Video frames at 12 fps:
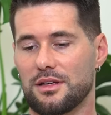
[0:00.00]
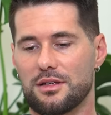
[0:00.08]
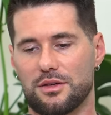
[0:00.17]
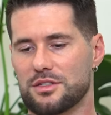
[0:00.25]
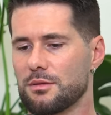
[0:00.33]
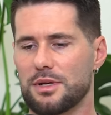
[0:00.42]
You
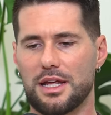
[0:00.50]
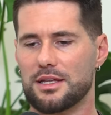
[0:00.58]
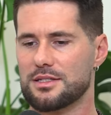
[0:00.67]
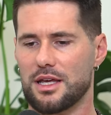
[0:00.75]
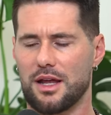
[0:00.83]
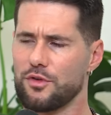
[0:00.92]
know, somebody
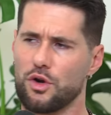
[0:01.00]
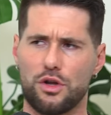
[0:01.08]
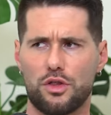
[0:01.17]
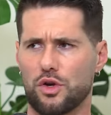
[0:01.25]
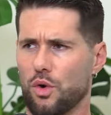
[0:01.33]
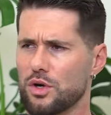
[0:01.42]
had said, Have you heard
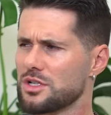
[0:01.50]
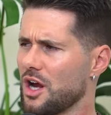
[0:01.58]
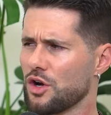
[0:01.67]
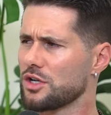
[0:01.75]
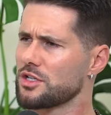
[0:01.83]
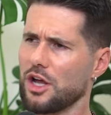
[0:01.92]
of the course? I
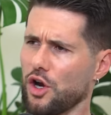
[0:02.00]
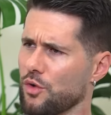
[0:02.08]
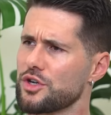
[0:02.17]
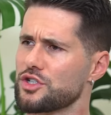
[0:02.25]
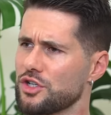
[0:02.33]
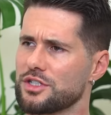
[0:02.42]
heard it's like a
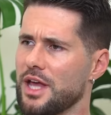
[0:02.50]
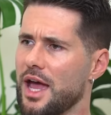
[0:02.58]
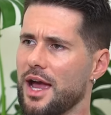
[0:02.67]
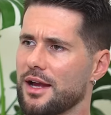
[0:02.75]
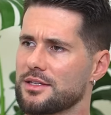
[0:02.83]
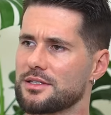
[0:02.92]
Christian
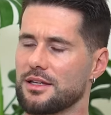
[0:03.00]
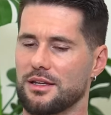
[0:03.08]
text.